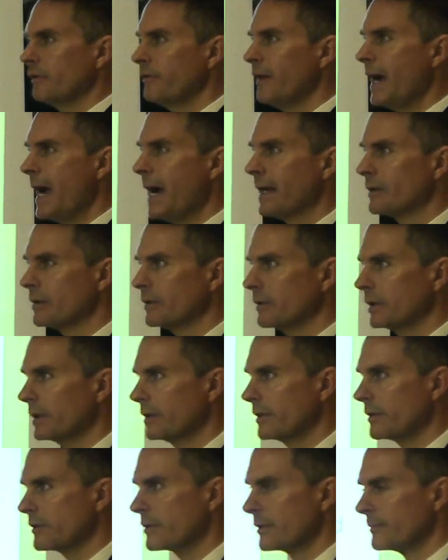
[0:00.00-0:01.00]
factor
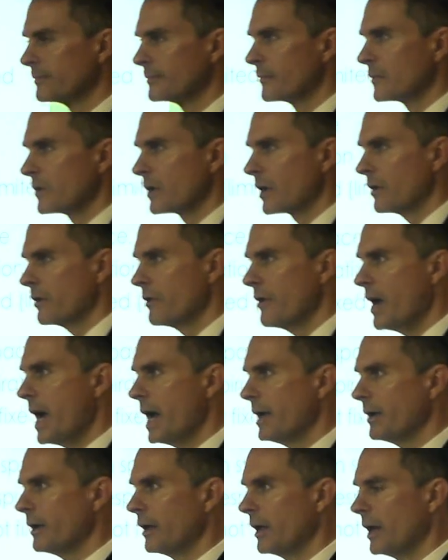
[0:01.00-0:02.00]
is
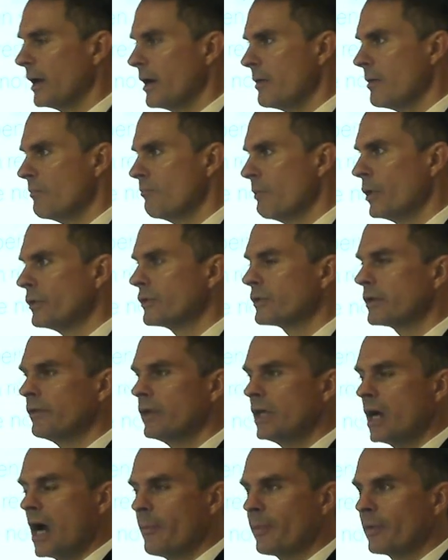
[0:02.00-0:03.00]
that most of
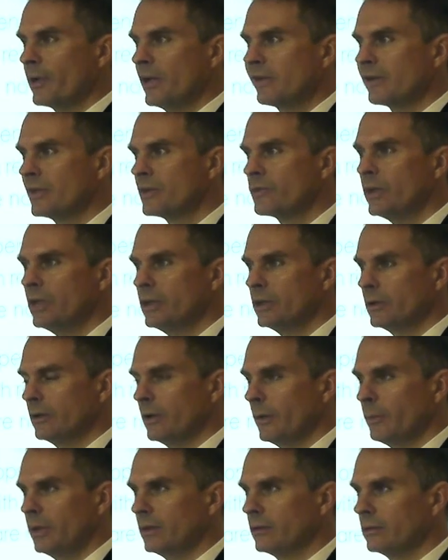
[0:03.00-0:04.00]
the operations we
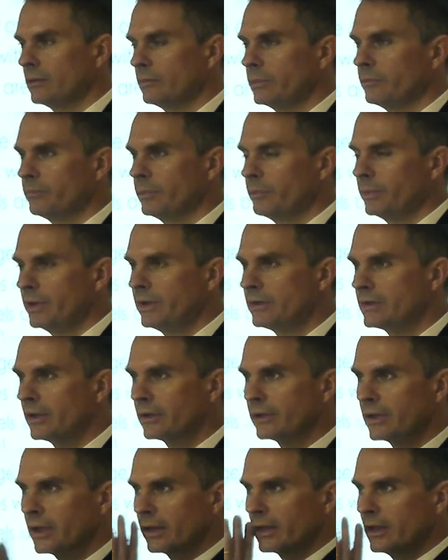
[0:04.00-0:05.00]
do, I mean, please
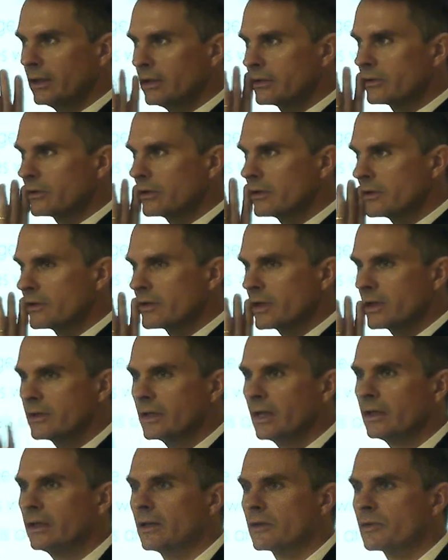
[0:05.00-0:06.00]
don't tell any surgeons I
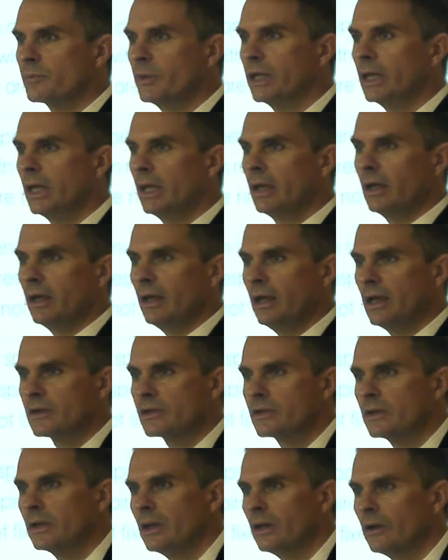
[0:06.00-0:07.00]
said this, but
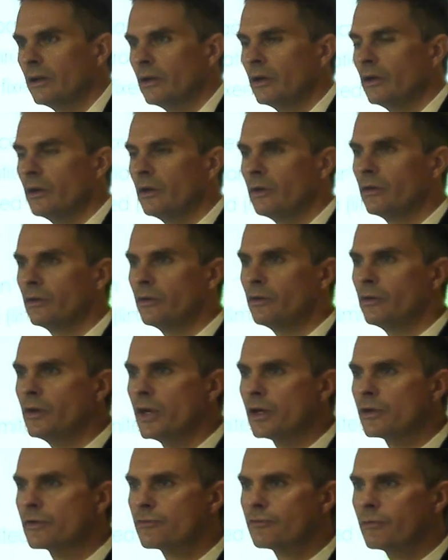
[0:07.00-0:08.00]

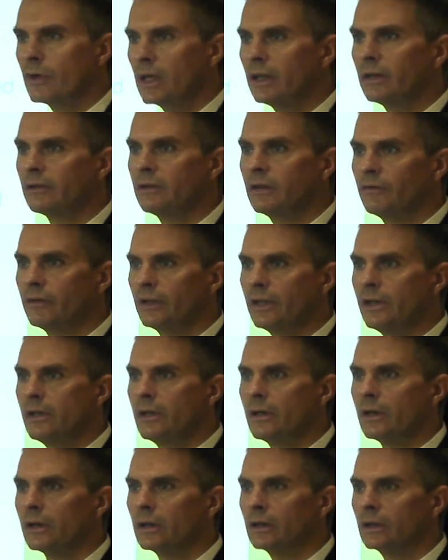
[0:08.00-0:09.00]
there's
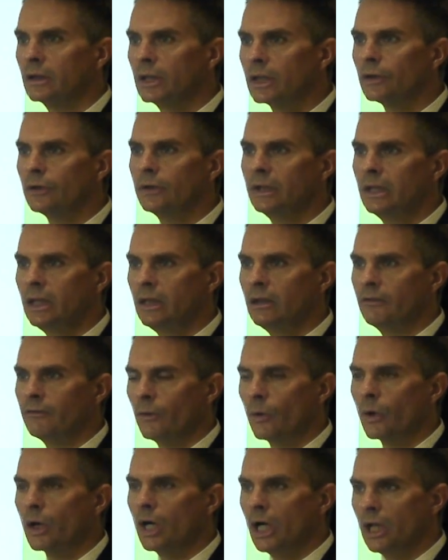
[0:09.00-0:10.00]
relatively little need
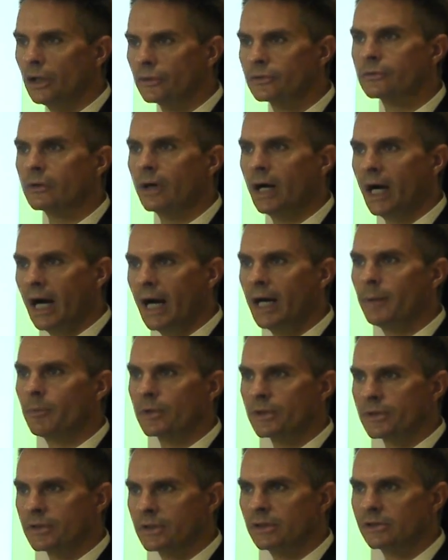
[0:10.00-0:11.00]
for ultra-high
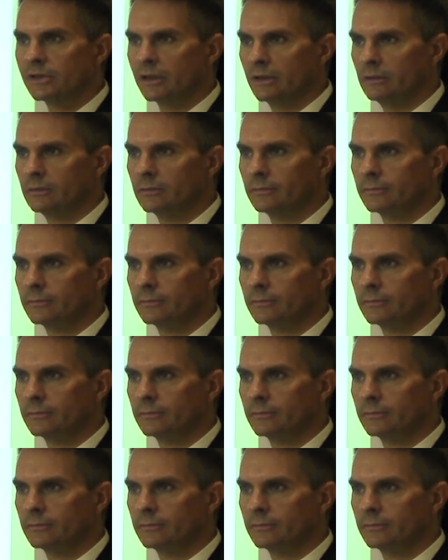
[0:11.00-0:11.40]
precision.